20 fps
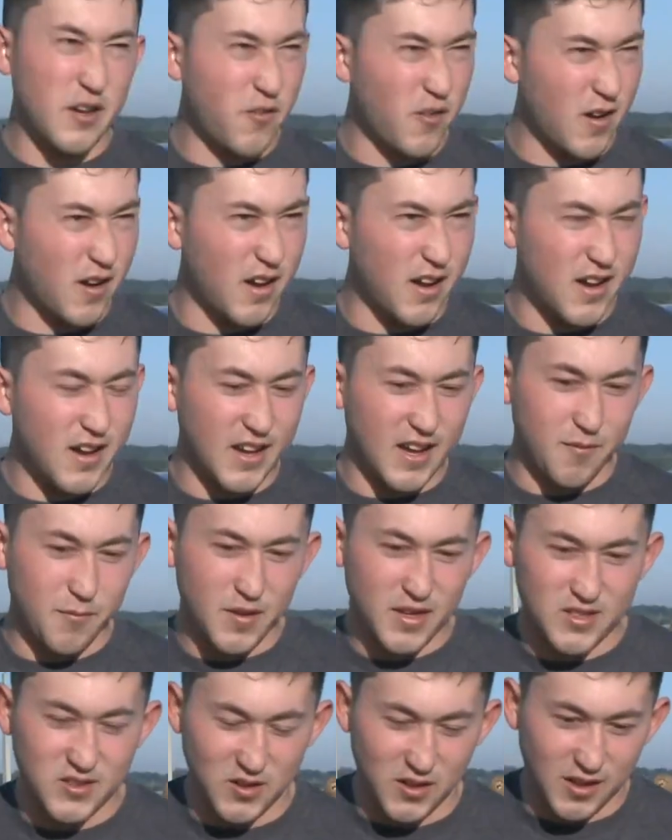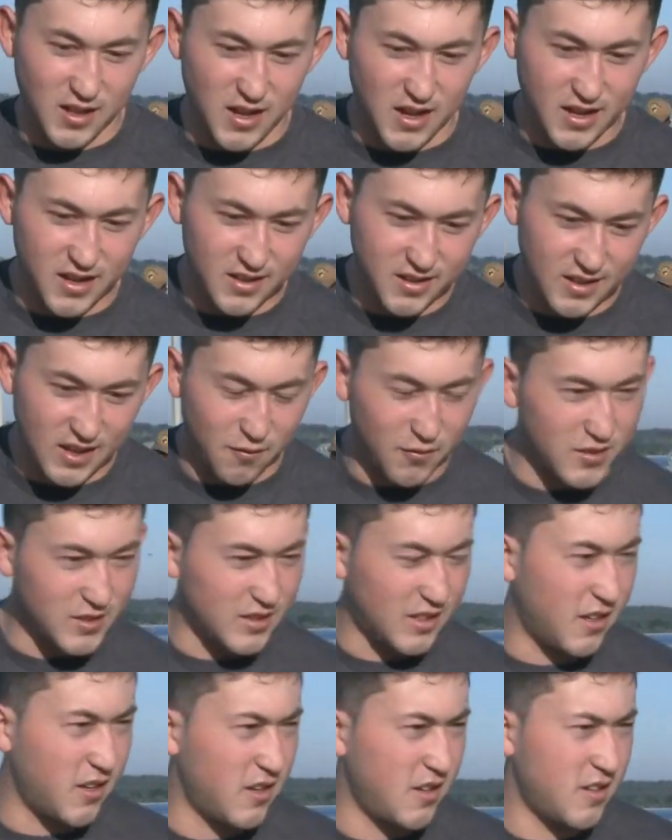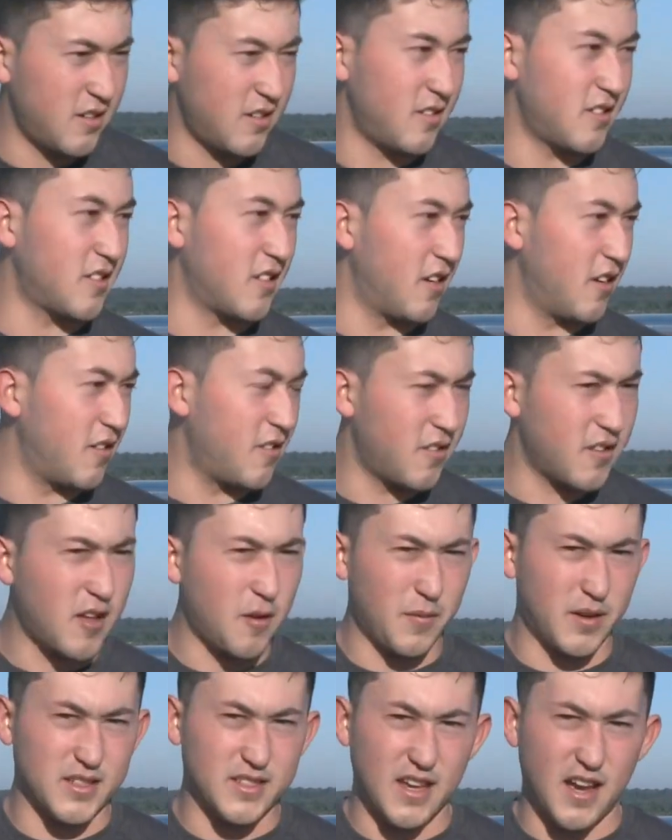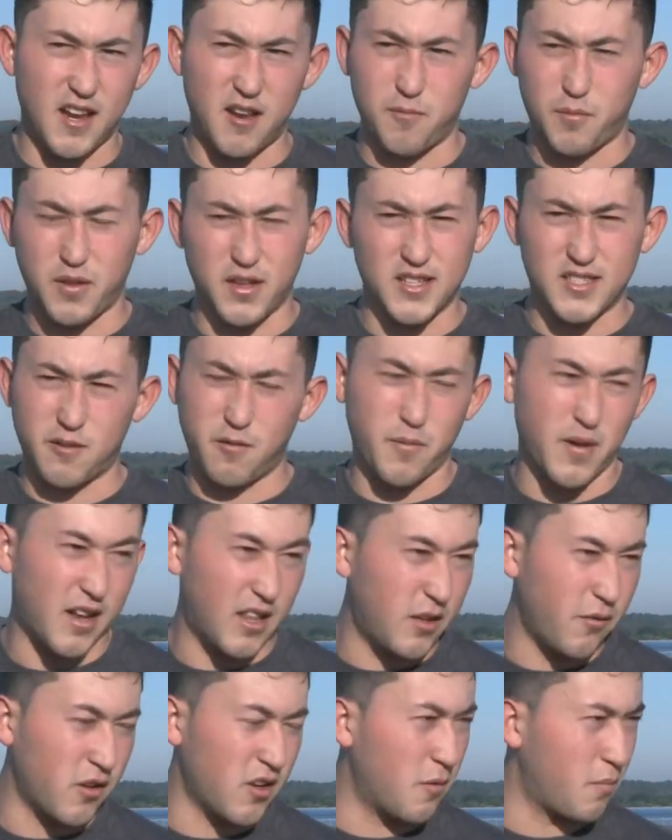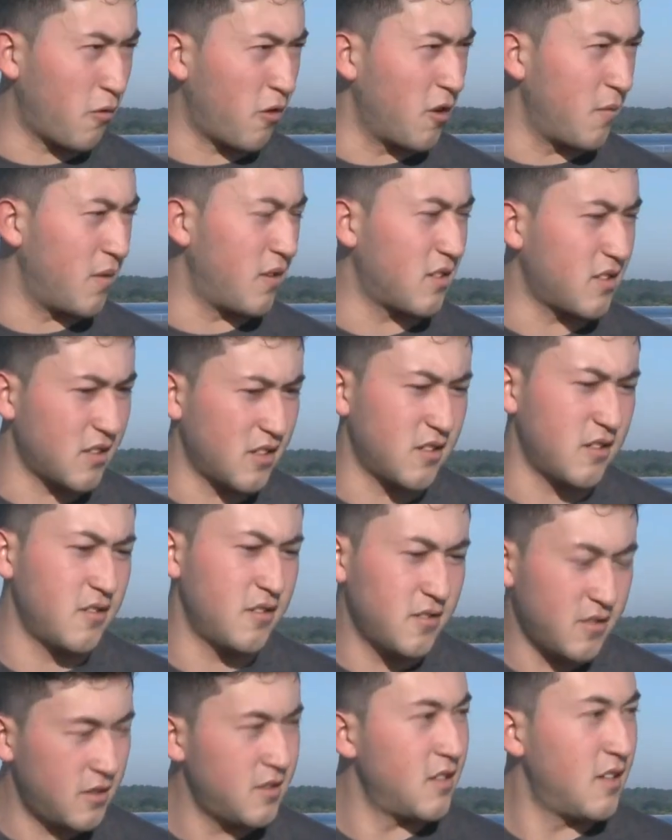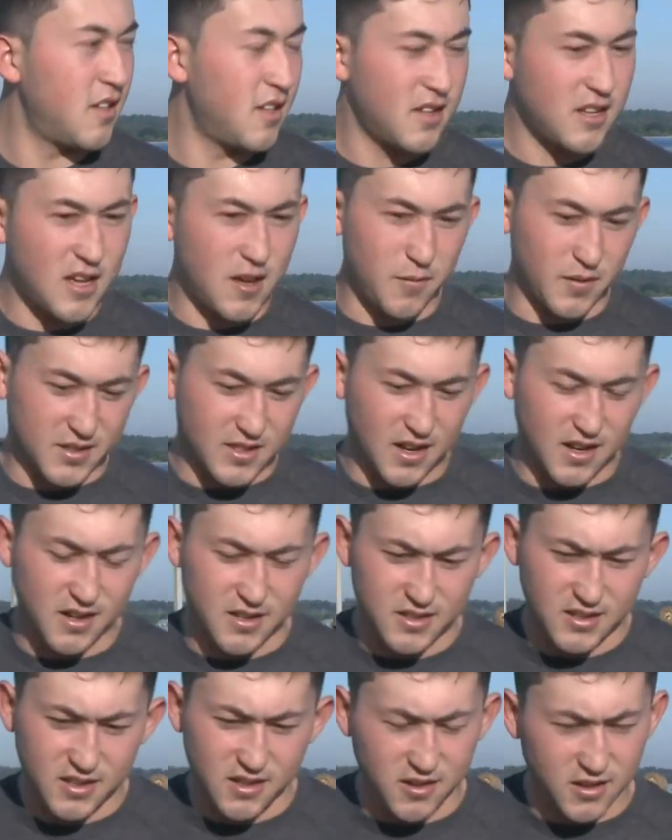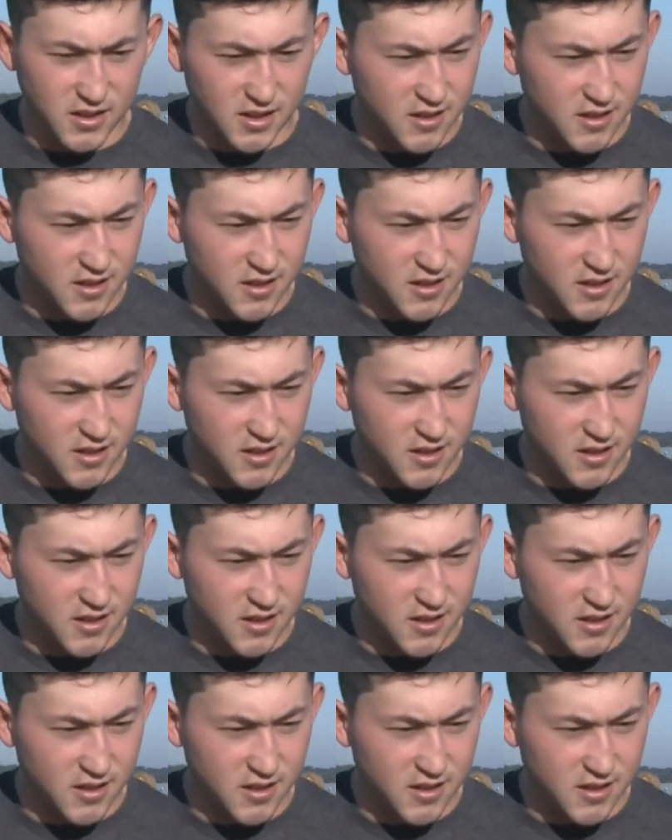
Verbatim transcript: to give her a hug, I miss her a lot. I haven't seen her, so I'm excited. Plus, I'm about to leave on deployment, so I'm excited to see her